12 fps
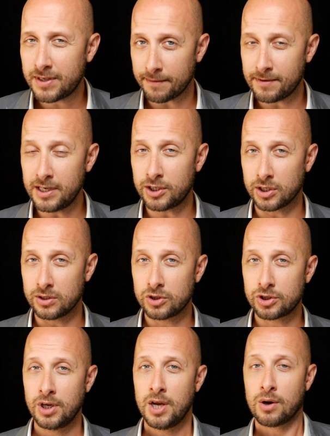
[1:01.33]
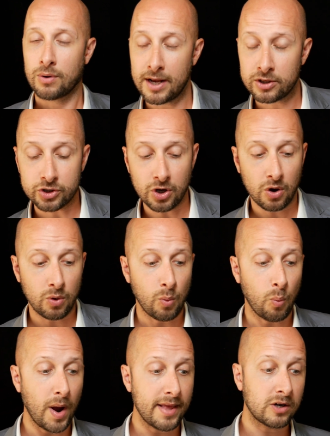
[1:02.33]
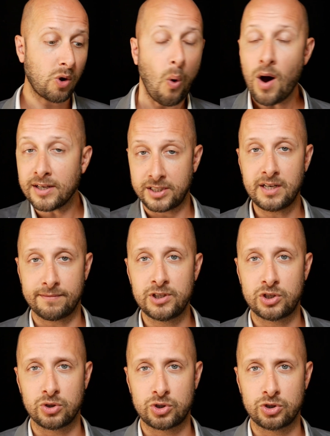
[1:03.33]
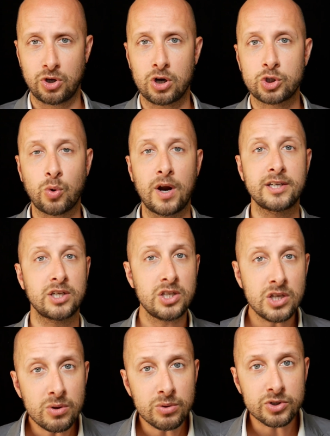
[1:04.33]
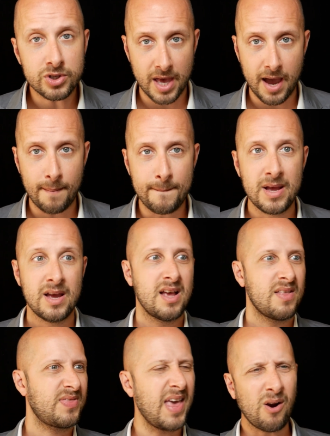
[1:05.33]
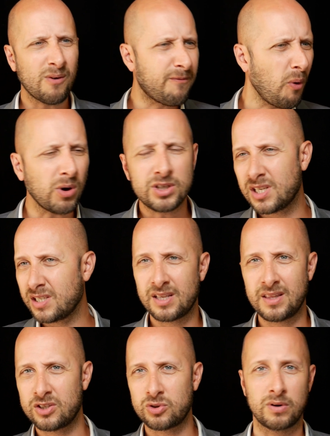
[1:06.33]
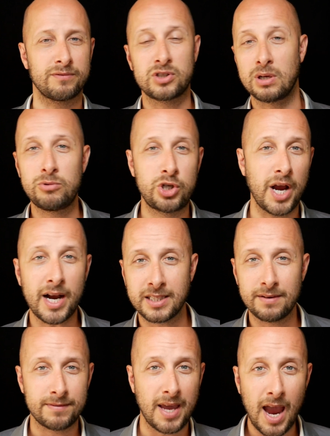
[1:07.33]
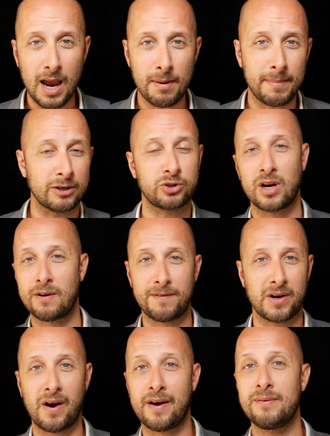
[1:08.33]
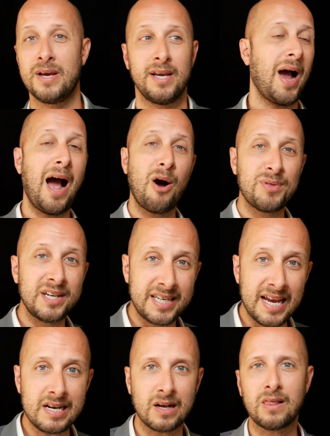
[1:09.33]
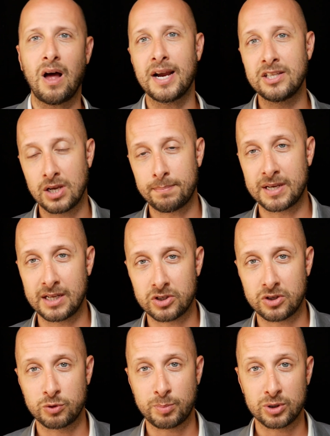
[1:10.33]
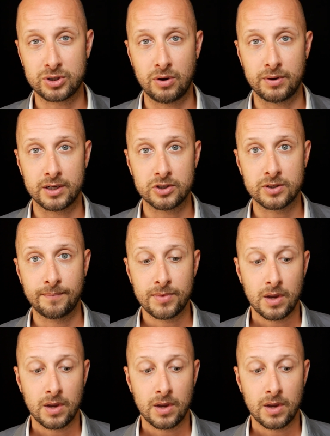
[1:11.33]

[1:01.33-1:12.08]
definitions. And so when quantitative researchers are trying to use them, they are forced into this sort of subjective game about trying to figure out how the data lines up against those personas.